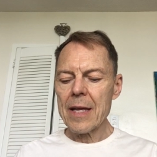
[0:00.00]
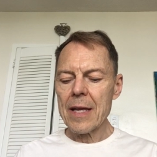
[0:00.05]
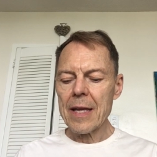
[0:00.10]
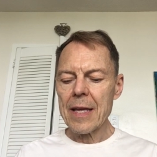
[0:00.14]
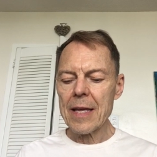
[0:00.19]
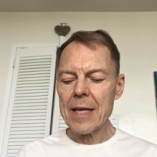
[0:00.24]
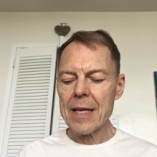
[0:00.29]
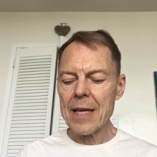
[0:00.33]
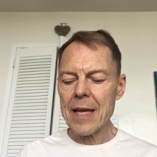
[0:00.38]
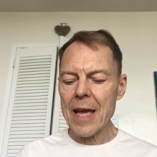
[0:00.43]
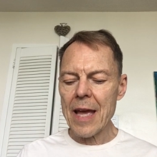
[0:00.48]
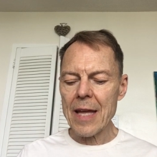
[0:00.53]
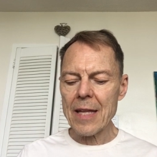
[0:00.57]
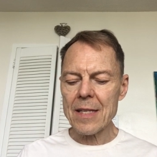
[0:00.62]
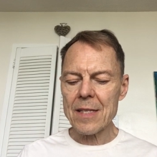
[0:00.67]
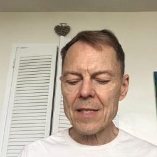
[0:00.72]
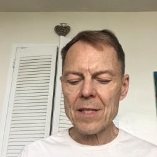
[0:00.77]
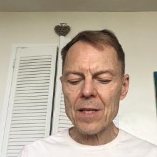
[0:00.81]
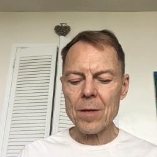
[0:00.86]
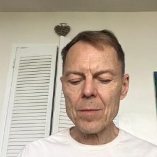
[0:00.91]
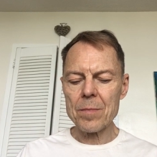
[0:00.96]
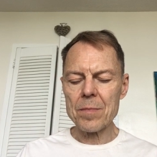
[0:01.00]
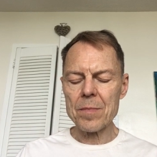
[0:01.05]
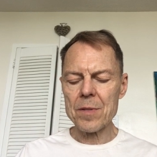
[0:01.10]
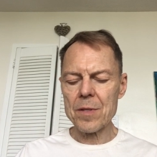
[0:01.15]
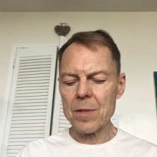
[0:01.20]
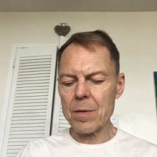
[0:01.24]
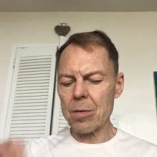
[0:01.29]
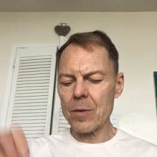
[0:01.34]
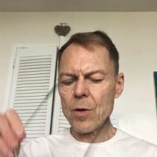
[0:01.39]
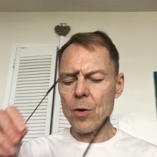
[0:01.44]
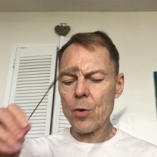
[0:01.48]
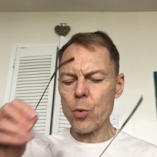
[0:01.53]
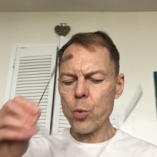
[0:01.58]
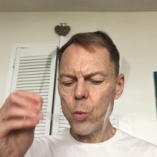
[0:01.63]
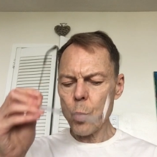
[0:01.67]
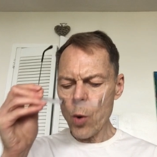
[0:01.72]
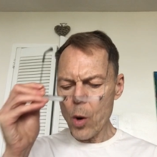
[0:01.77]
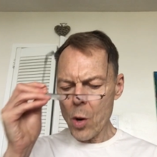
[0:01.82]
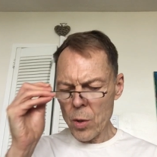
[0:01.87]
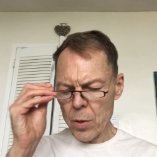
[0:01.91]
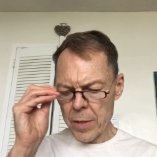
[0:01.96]
He ends up
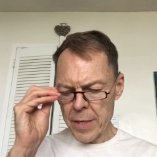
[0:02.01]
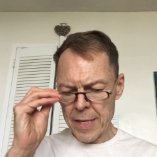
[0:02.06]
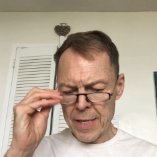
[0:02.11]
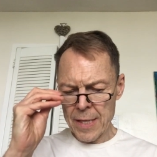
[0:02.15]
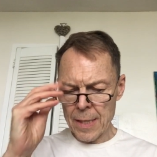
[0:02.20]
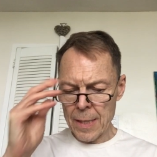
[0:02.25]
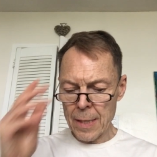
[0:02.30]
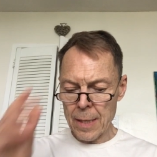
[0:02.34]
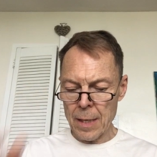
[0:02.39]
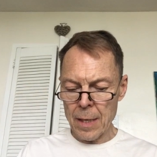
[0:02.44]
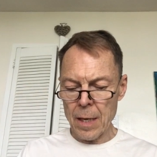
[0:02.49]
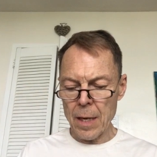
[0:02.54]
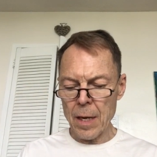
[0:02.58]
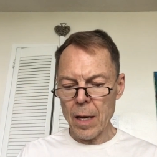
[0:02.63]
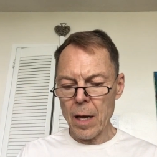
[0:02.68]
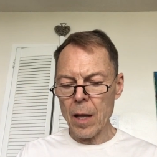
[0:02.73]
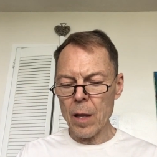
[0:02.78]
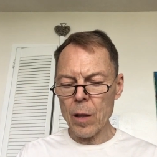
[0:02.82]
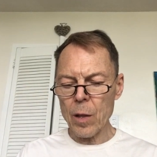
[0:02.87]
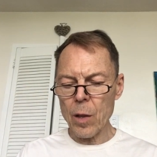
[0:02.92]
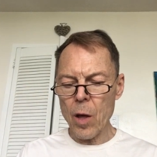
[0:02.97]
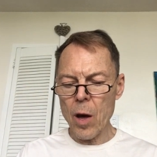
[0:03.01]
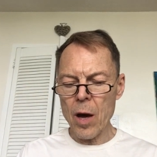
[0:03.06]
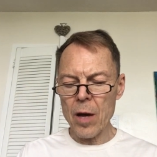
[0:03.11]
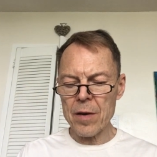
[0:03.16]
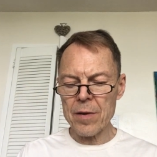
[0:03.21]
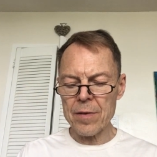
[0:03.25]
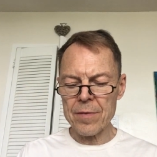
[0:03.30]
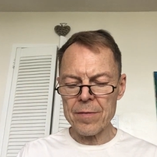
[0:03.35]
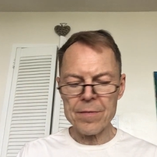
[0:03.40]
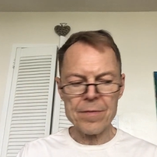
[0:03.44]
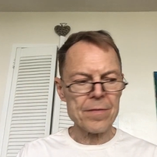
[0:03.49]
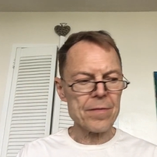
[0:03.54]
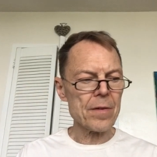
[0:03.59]
quoting a lot of